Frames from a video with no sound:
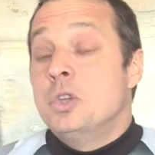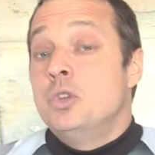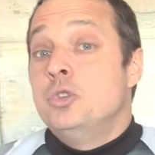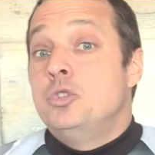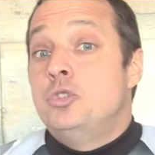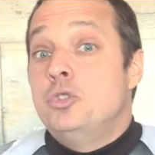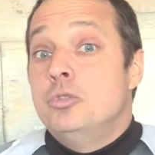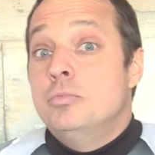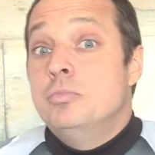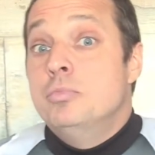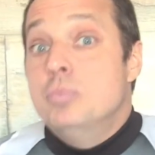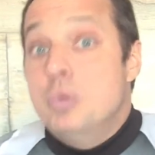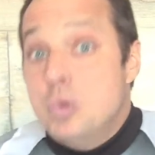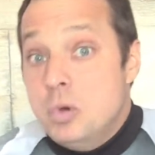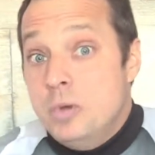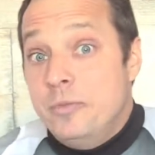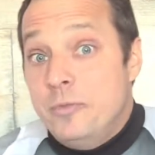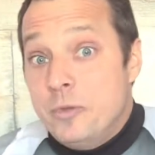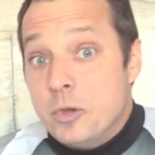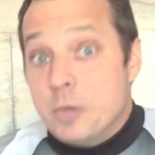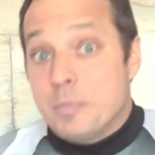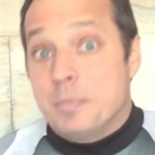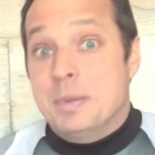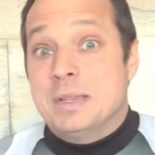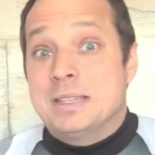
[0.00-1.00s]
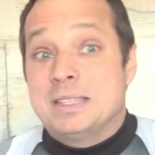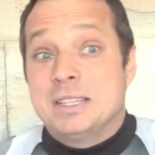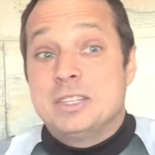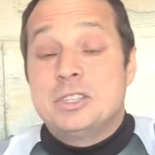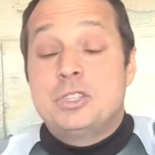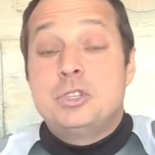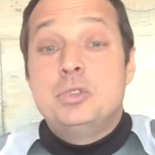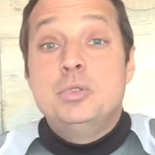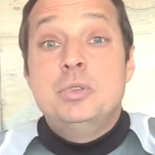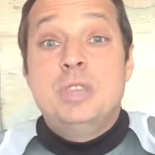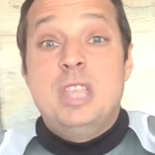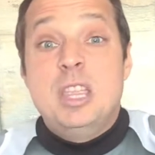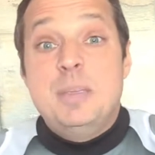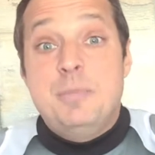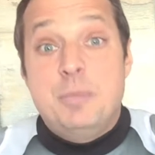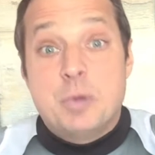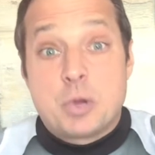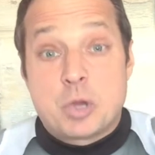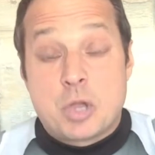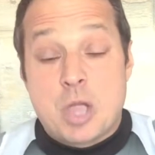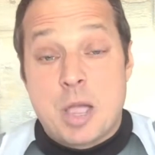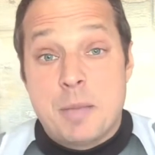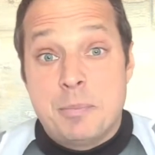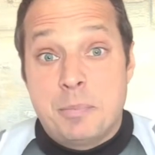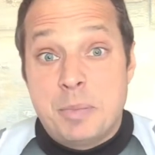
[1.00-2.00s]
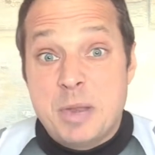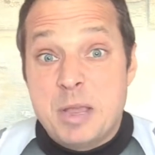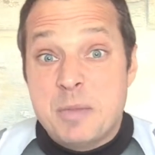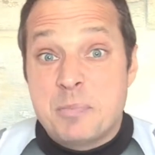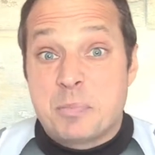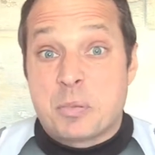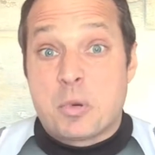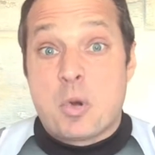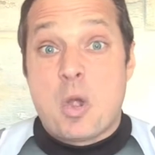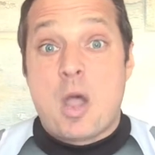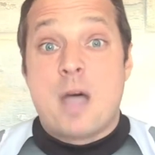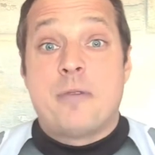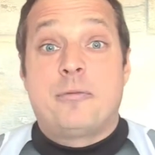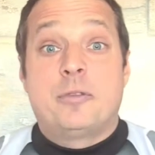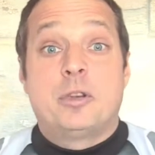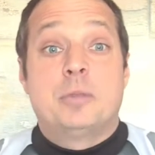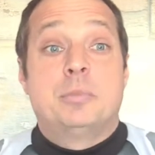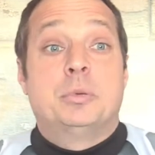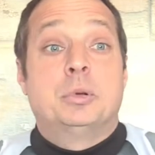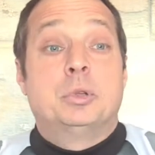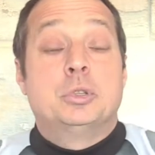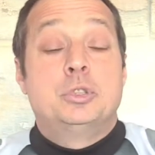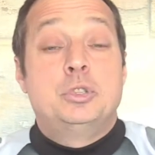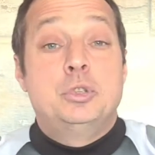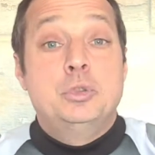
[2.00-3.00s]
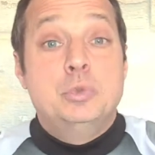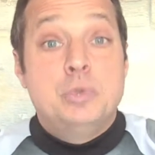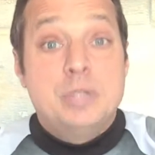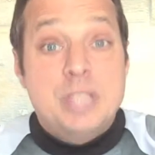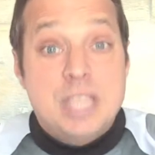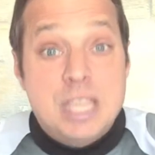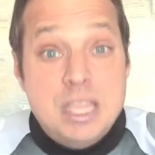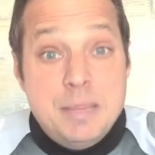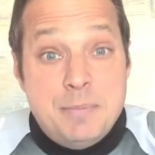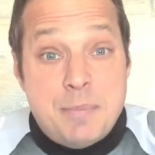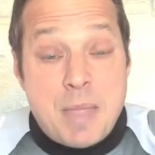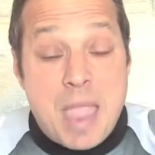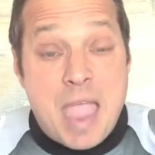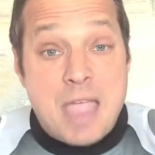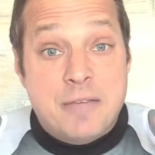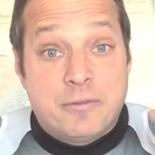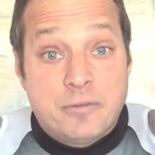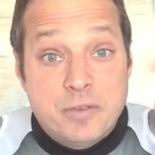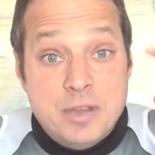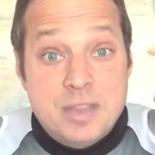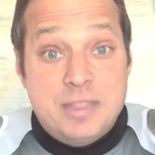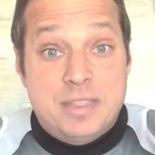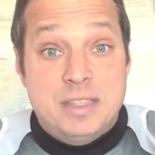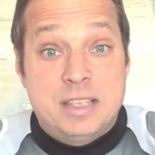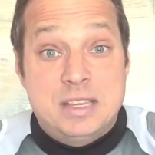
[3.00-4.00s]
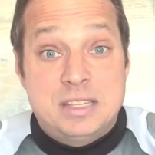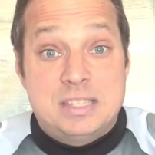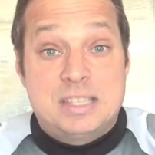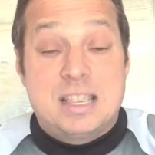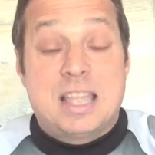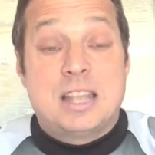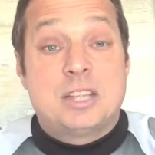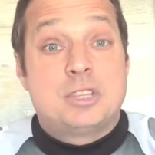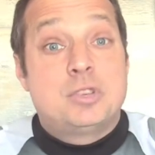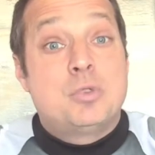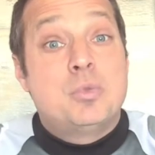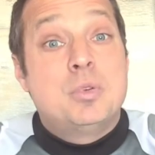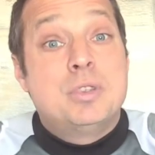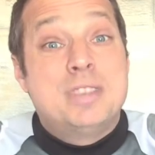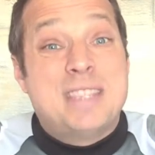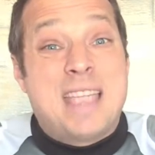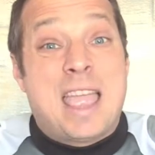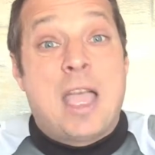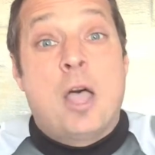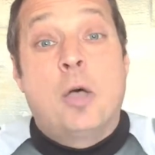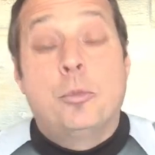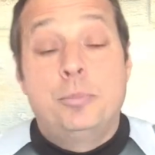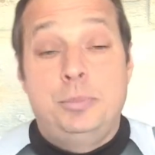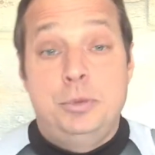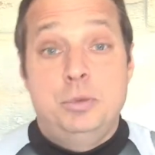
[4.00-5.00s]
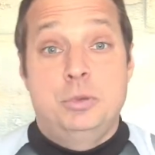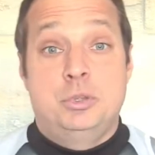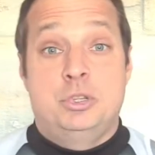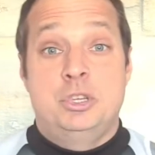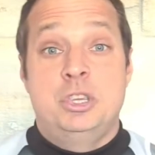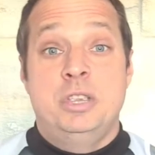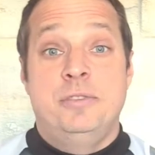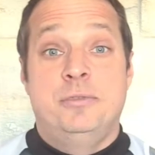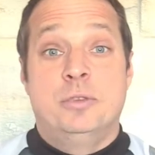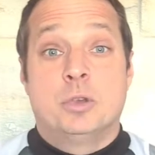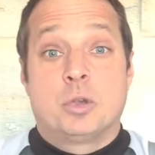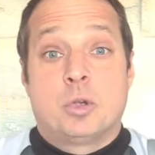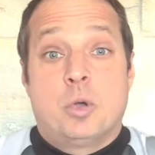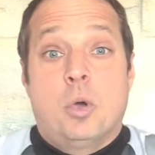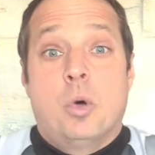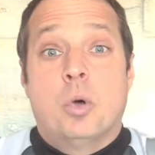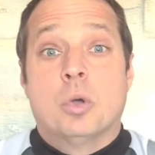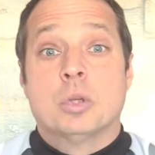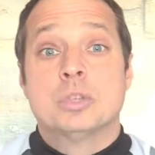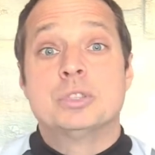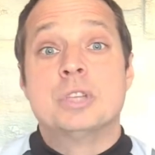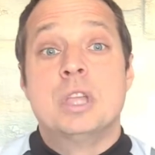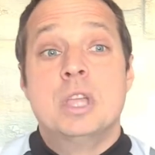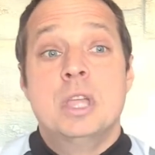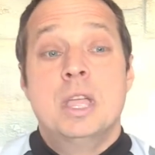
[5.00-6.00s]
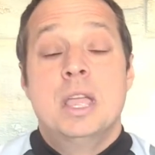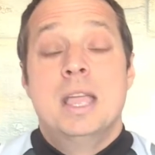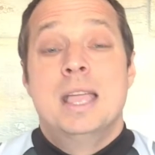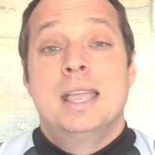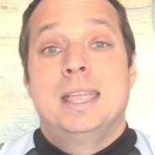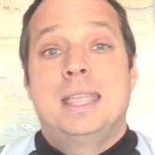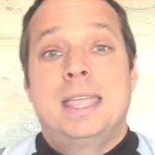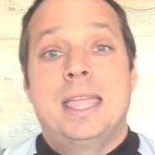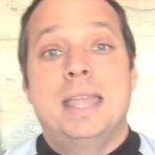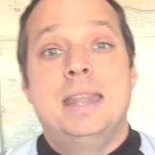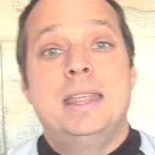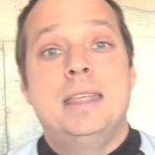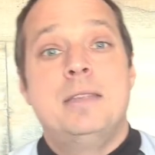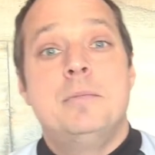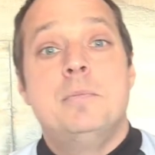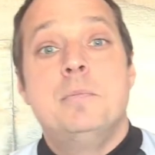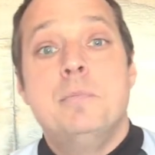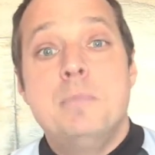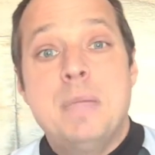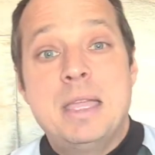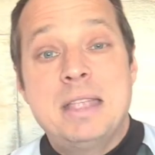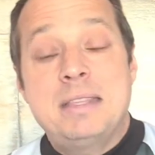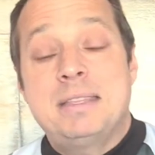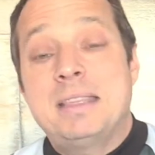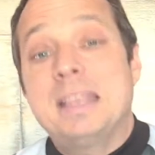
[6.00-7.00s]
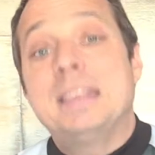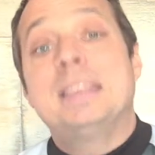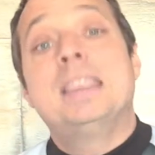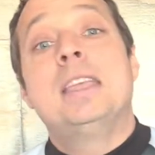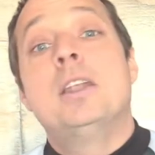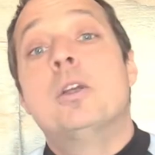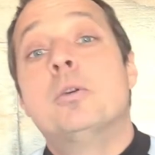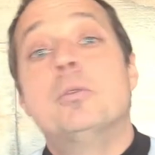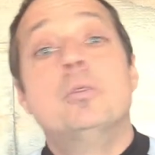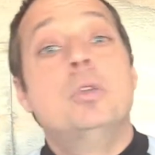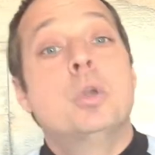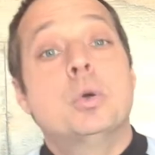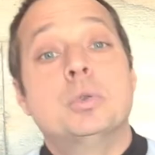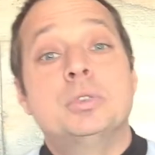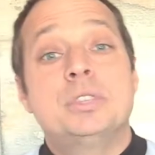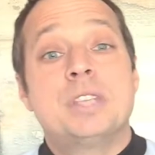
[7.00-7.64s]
to move your business, to keep your company profitable, to keep everything status quo and to help you achieve your goals, can admit that they don't know